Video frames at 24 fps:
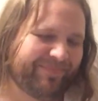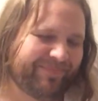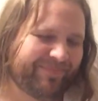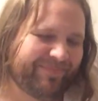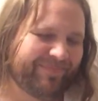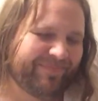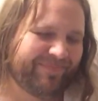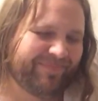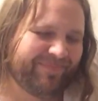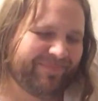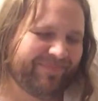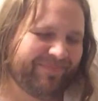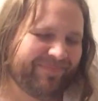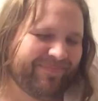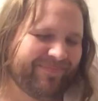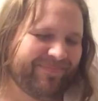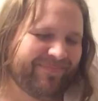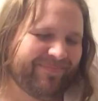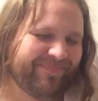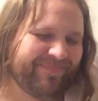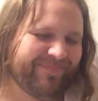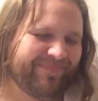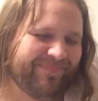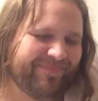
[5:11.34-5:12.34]

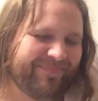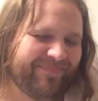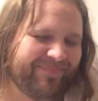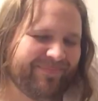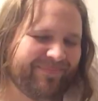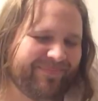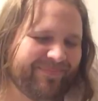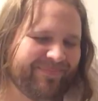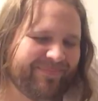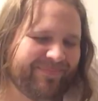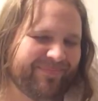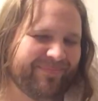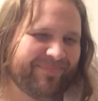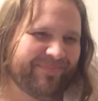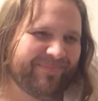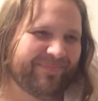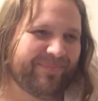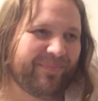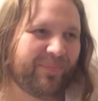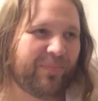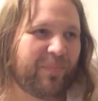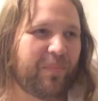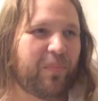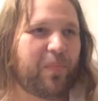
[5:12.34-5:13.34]

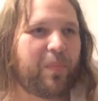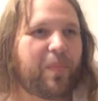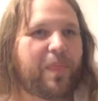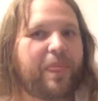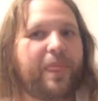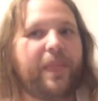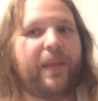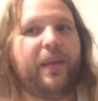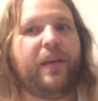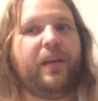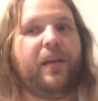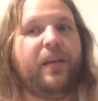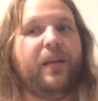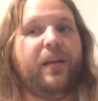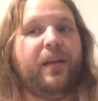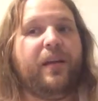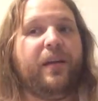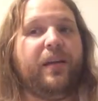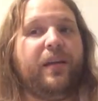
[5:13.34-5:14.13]
[no speech]